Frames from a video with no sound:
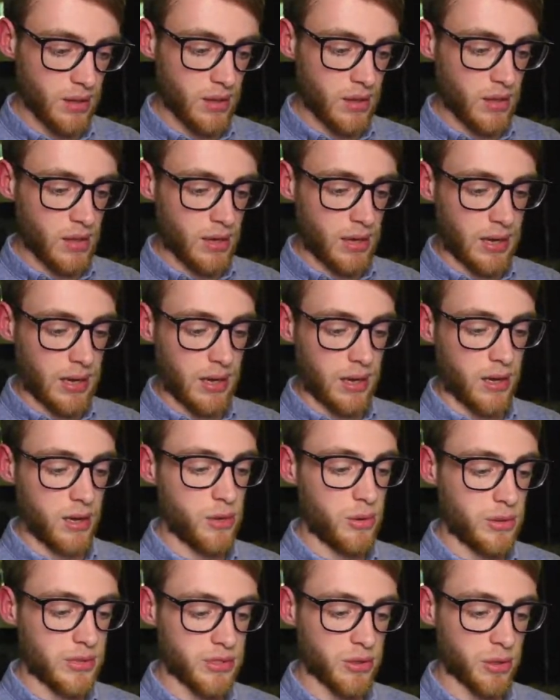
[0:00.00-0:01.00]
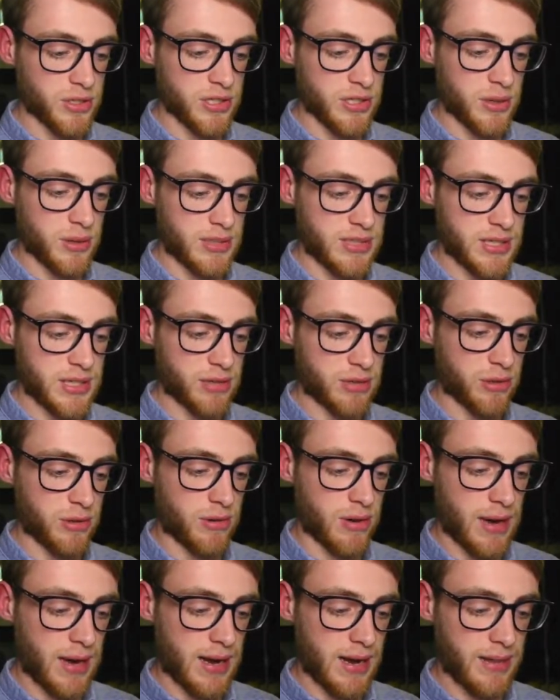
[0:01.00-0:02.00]
uh, who is also a secret
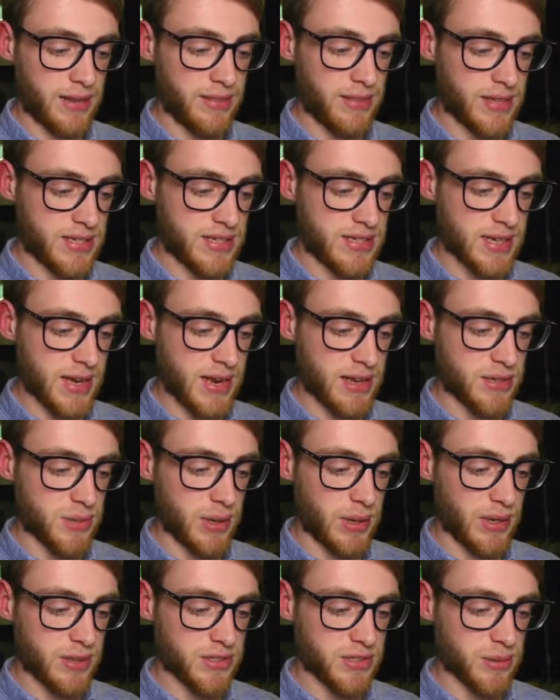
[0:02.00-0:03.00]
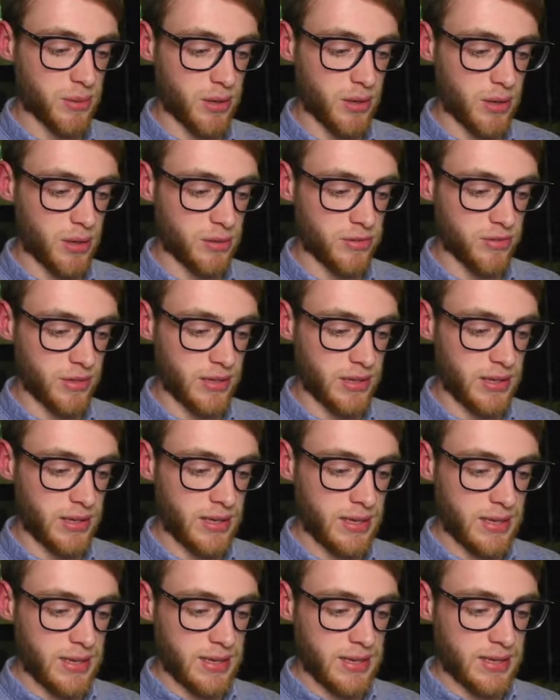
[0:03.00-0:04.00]
rare in this set as well. So we'll hopefully
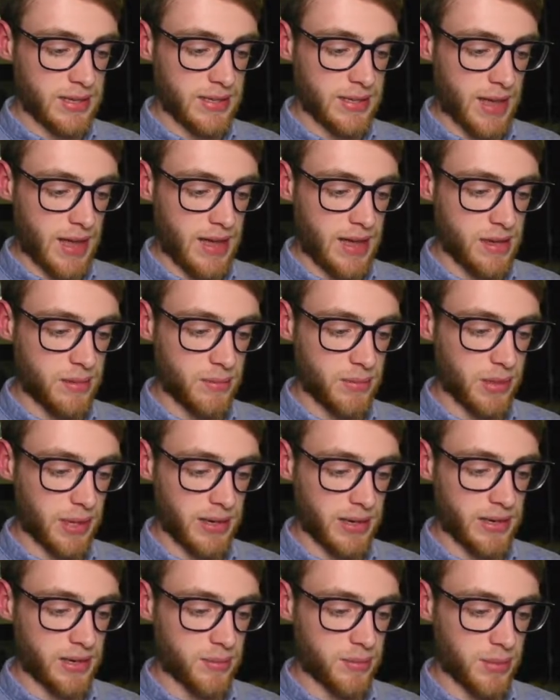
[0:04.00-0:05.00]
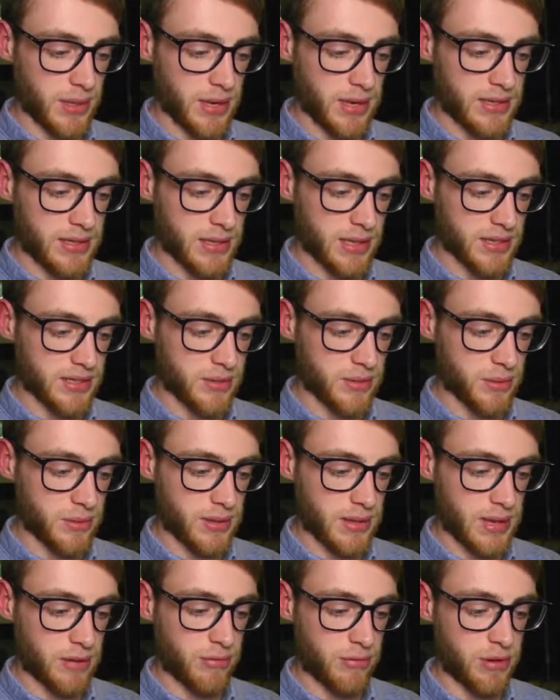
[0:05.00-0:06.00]
get him. Lightning Blade, classic one
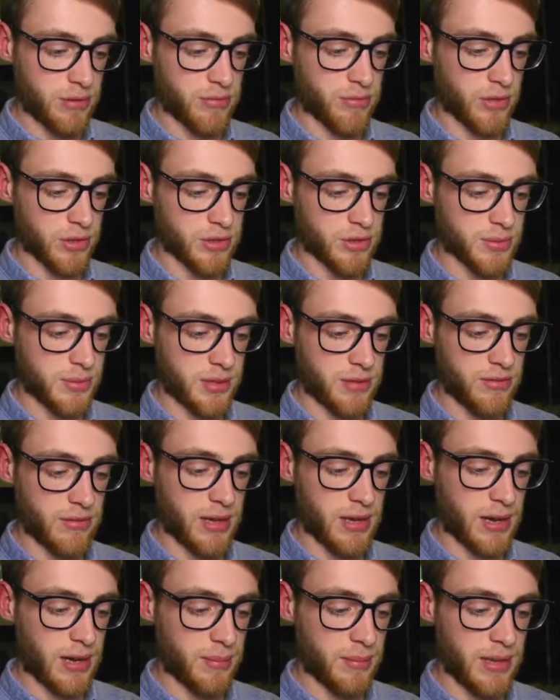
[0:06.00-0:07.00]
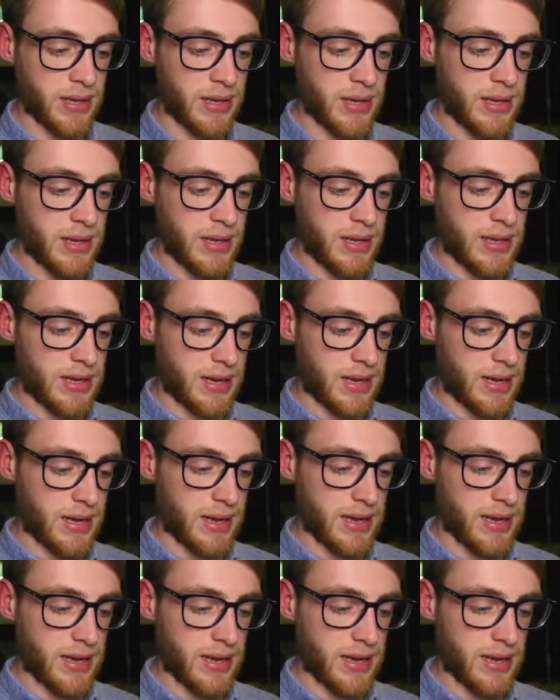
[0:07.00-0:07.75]
there. Reinforcement of the Army uh, is